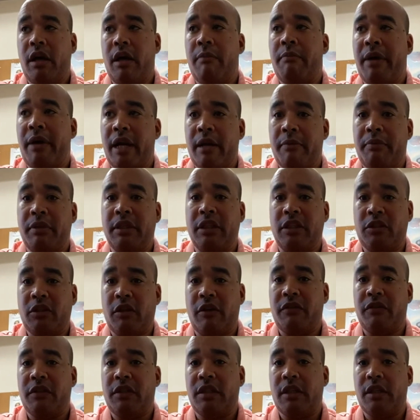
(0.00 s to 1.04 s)
a better police
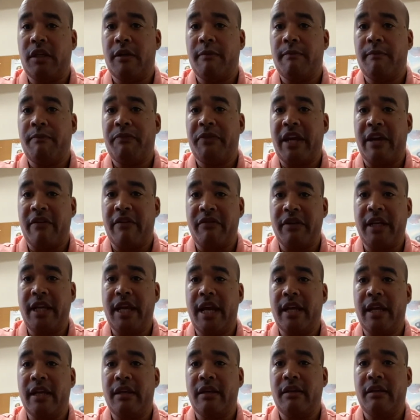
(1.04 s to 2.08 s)
officer every
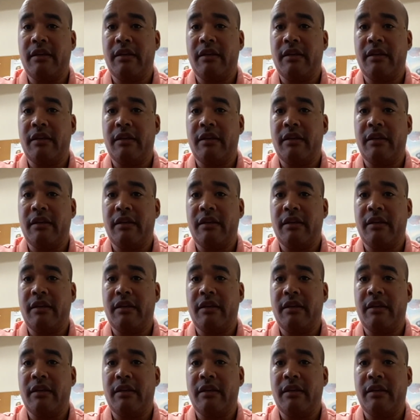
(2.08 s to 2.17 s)
day.